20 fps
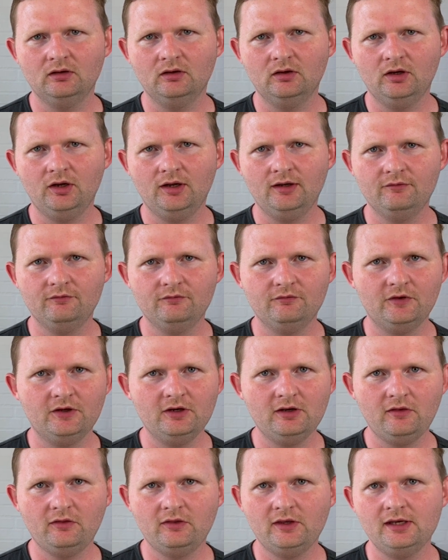a fun
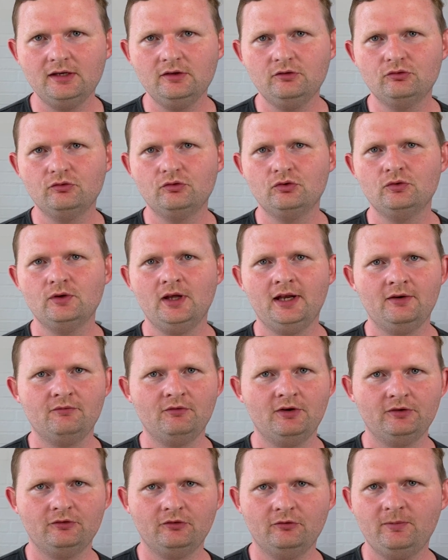thing to do at a
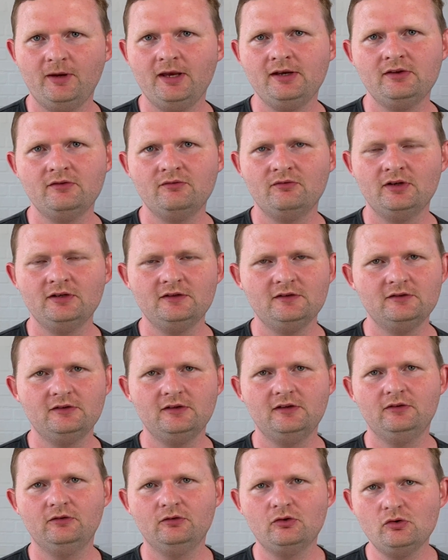retrospective, for instance,
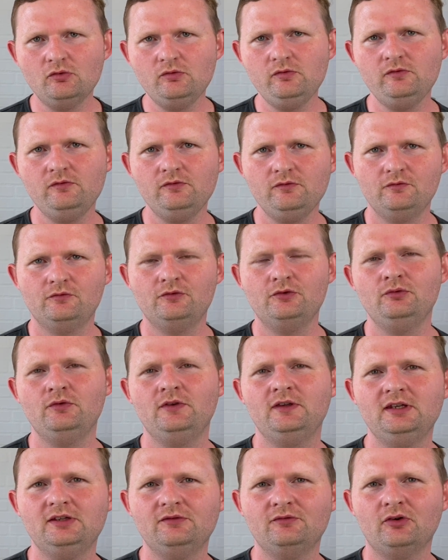is going through
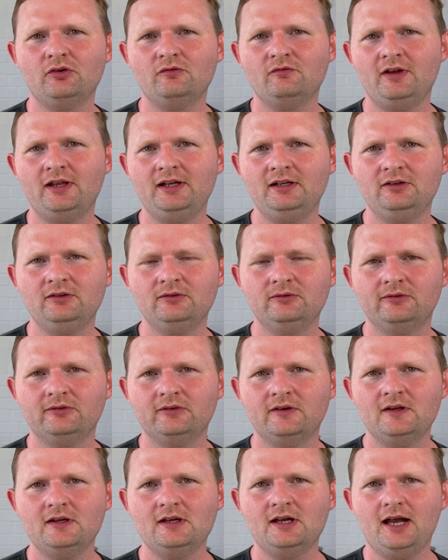these 4 values.
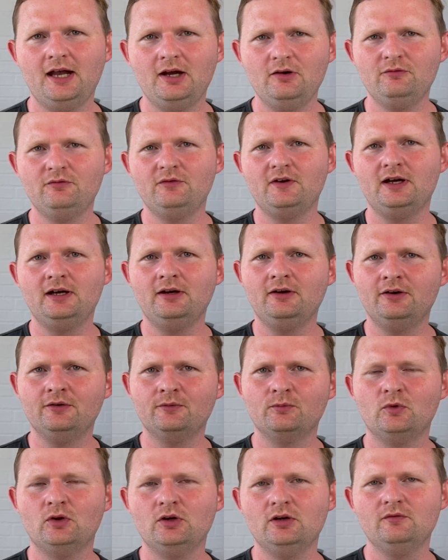How far on
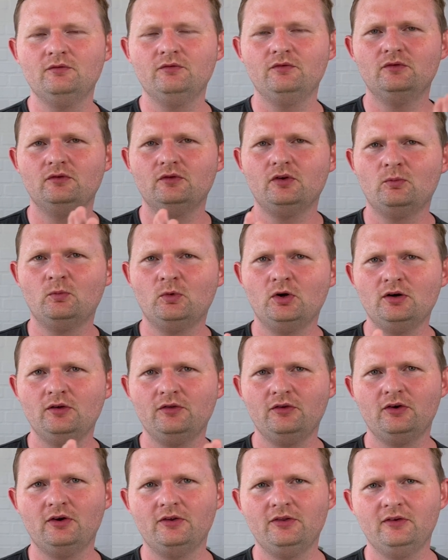one or
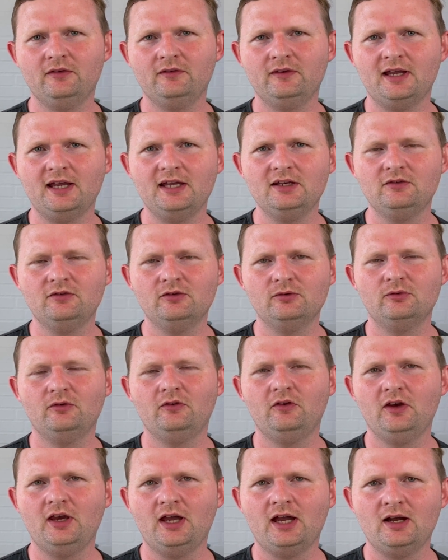the other side, so to
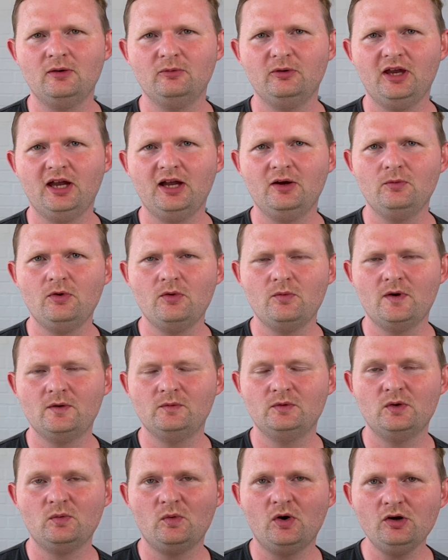say, are we? Are we where
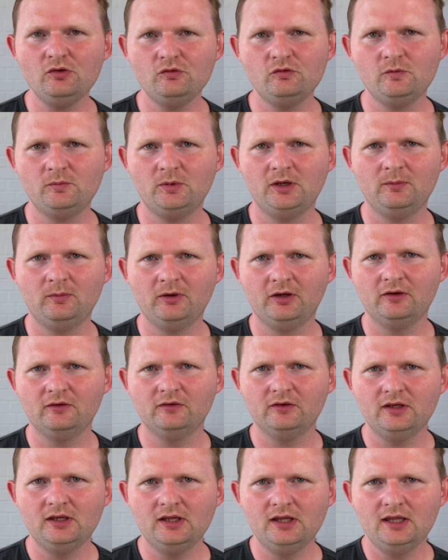we want to be? Because
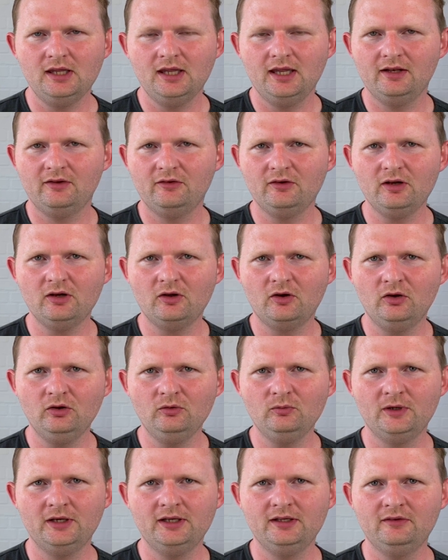it's not
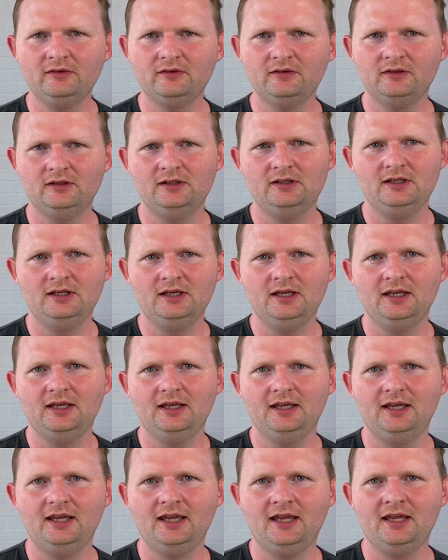always
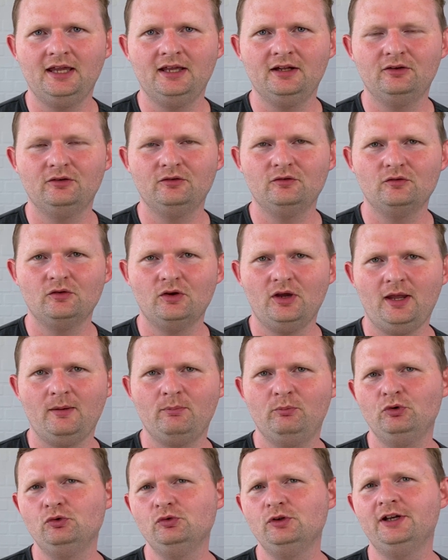a
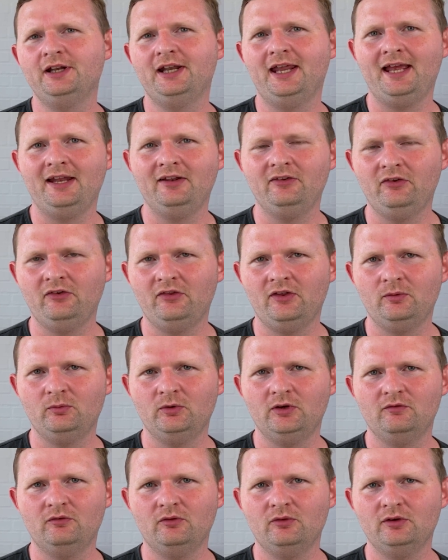Boolean answer that we are
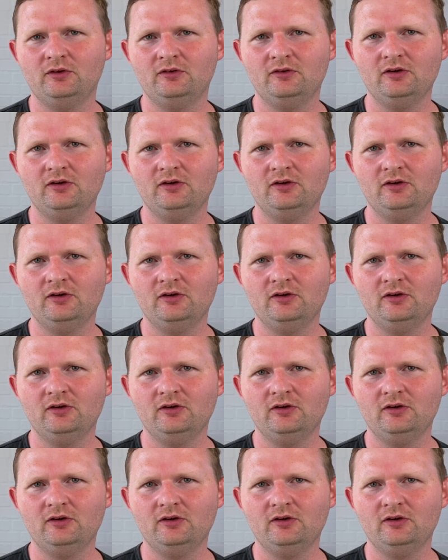for. It's not